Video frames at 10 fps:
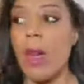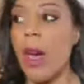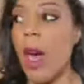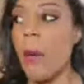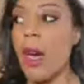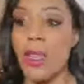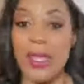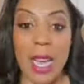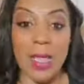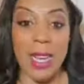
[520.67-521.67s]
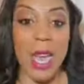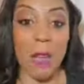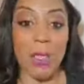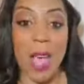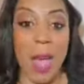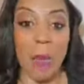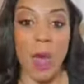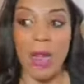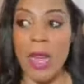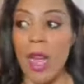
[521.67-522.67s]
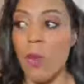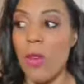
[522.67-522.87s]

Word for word: um, a, a downtime right now.